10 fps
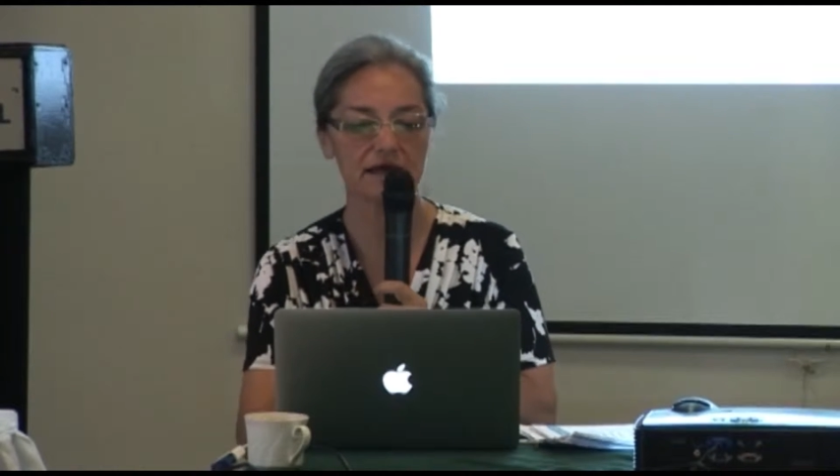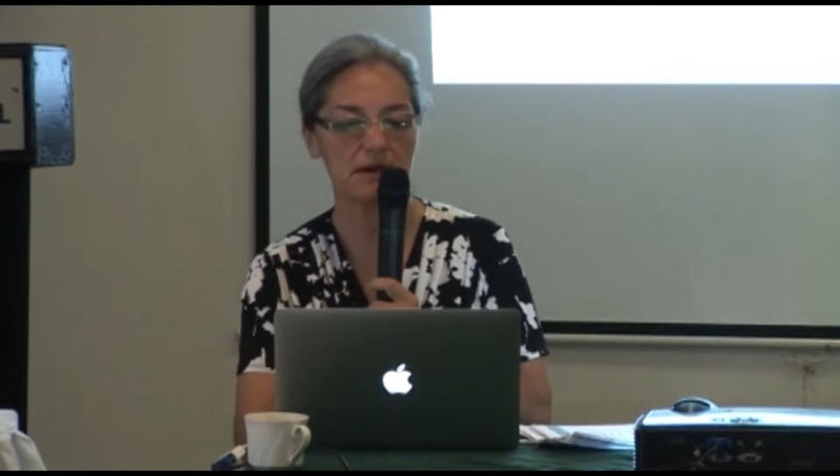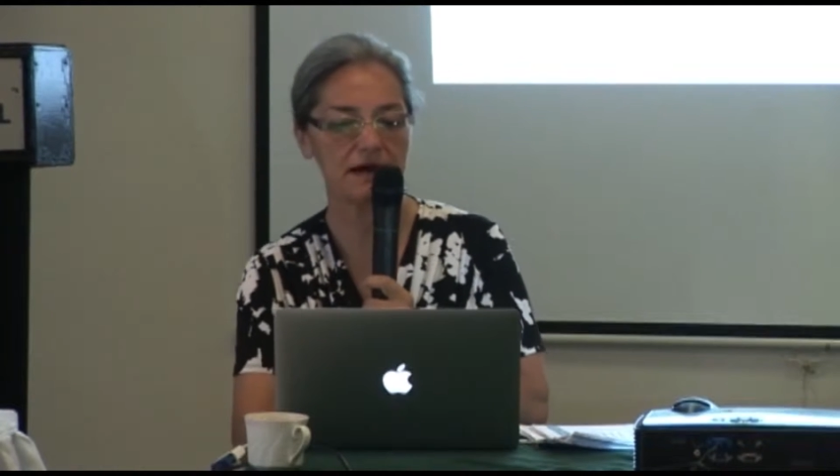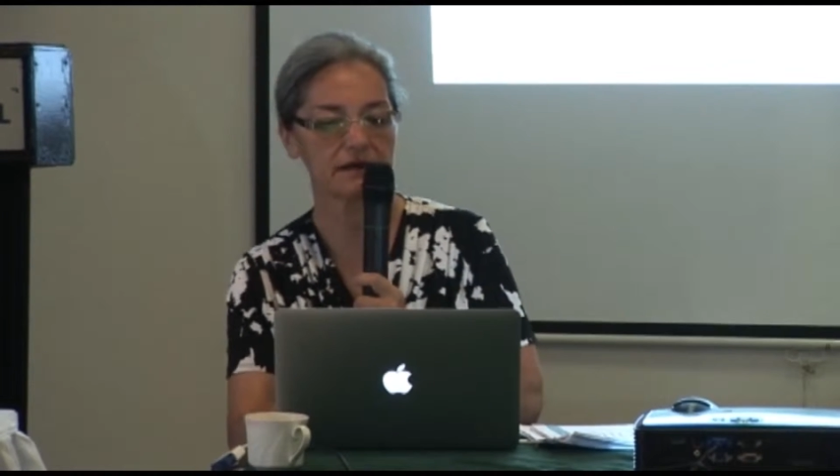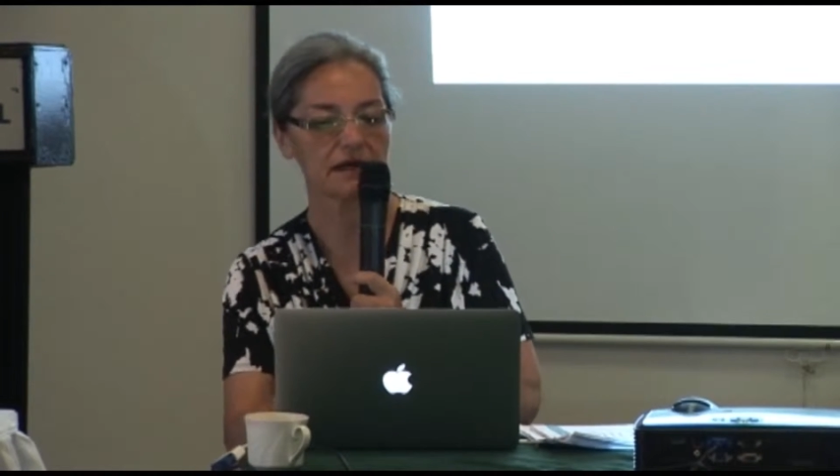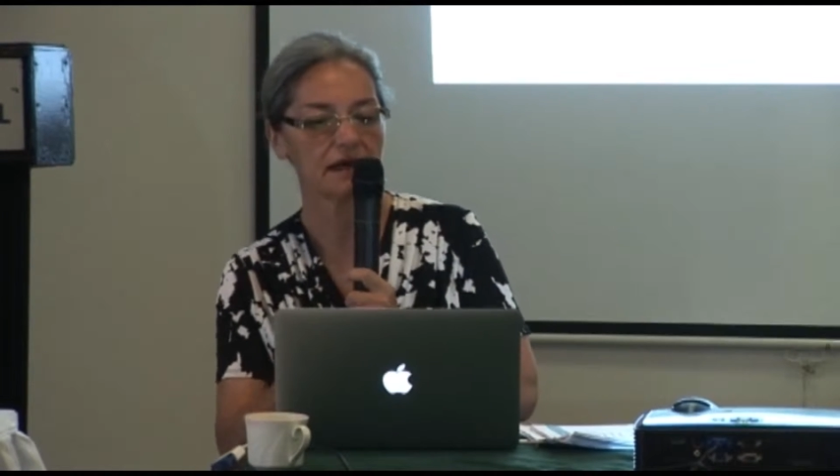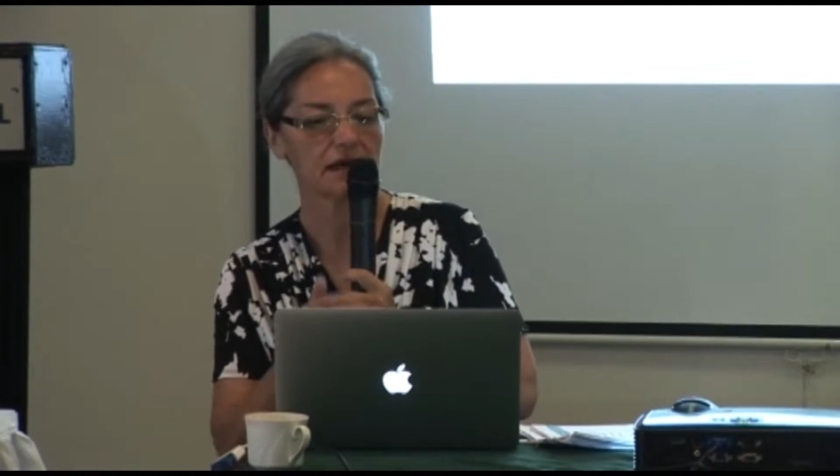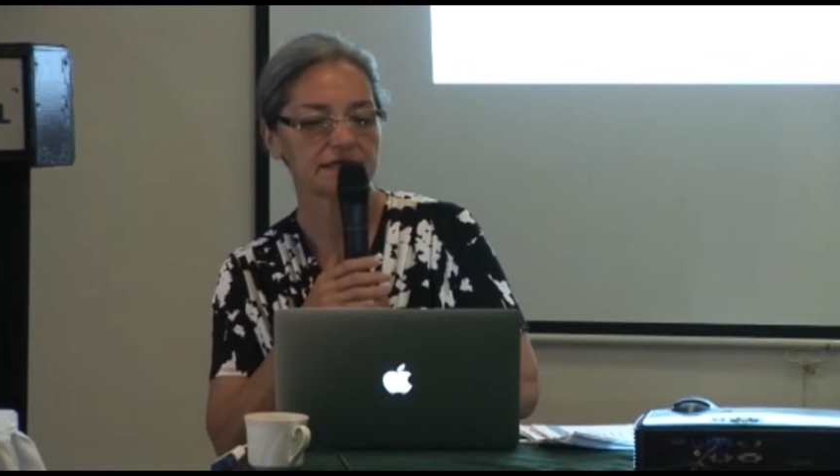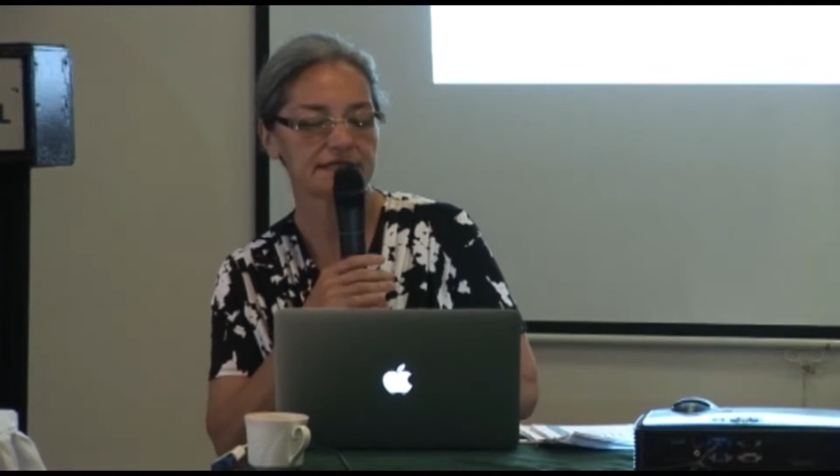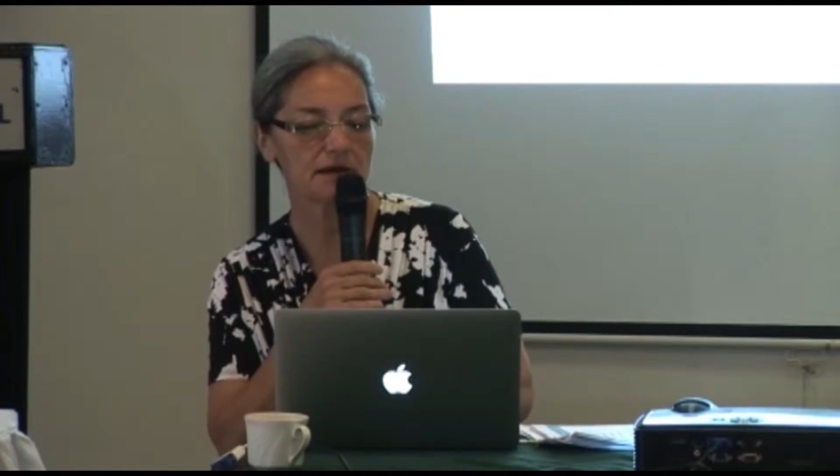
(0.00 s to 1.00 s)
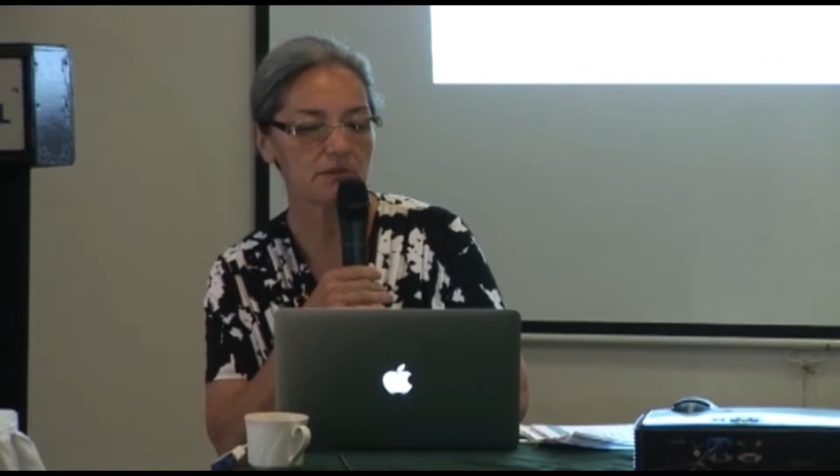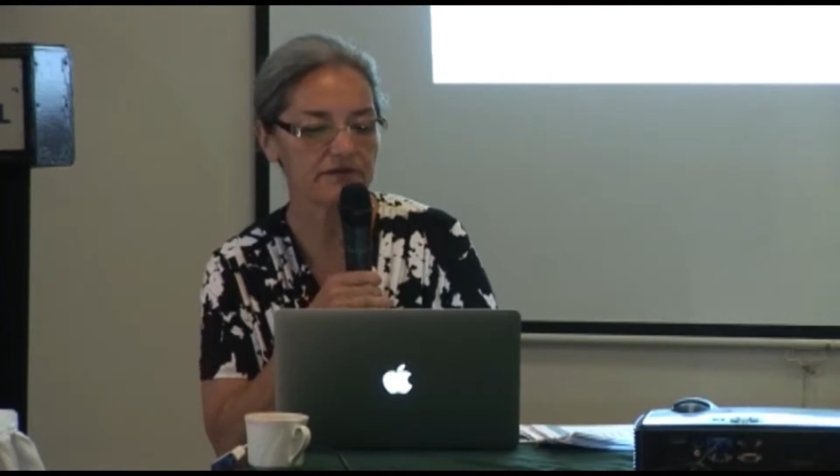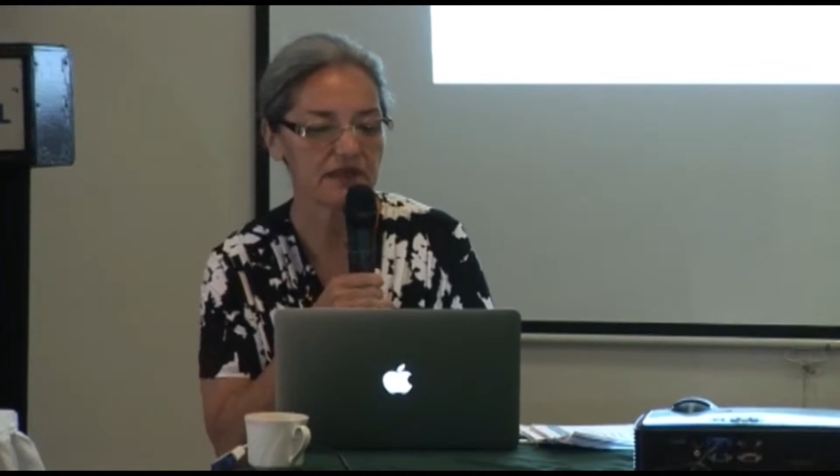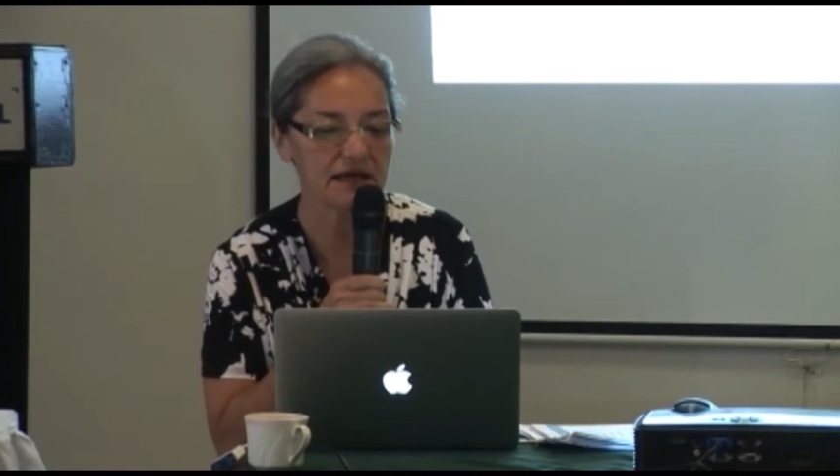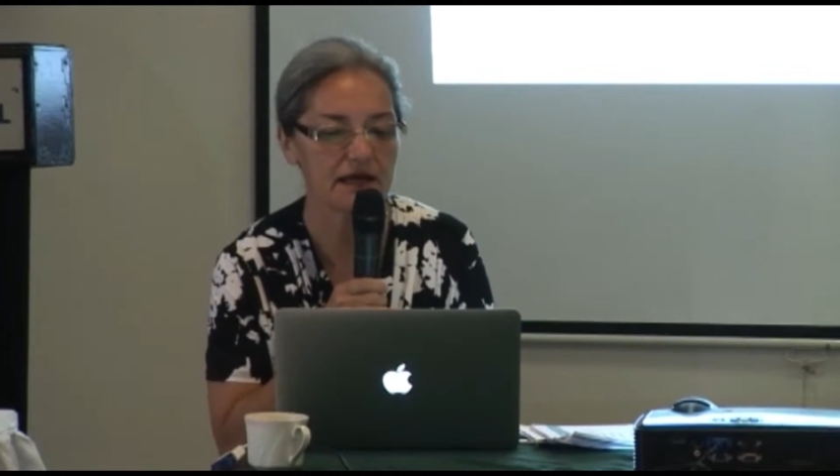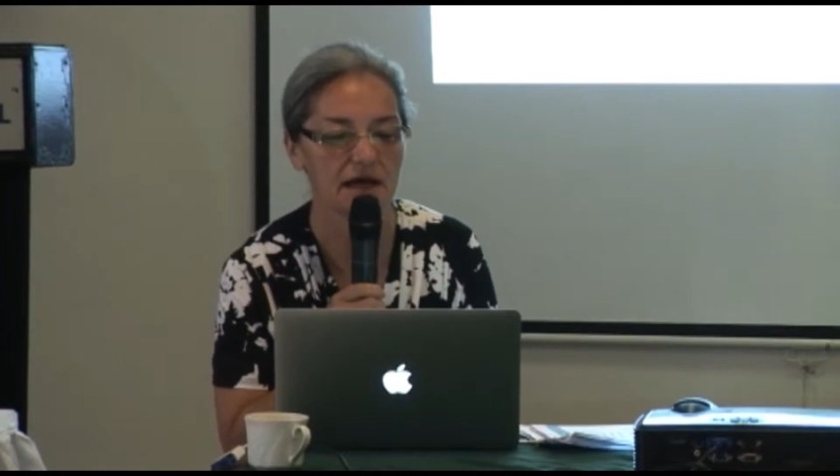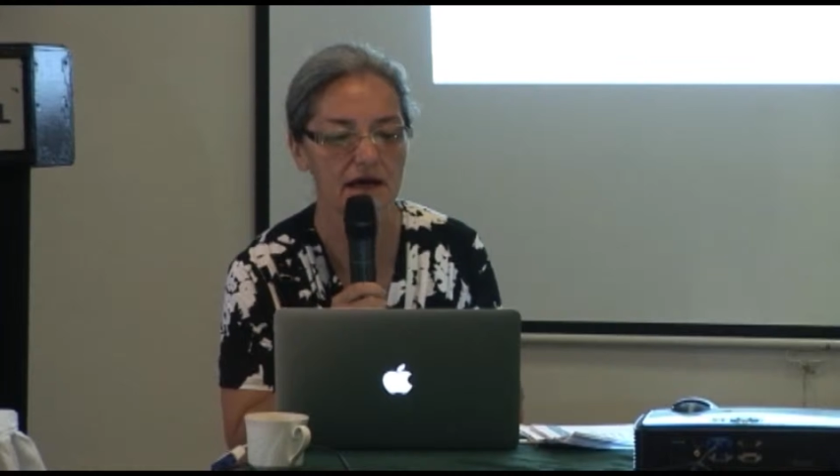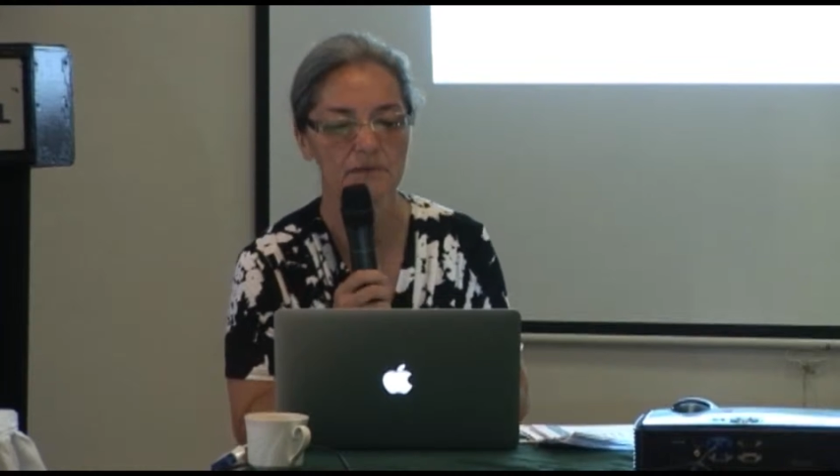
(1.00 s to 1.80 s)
about some of the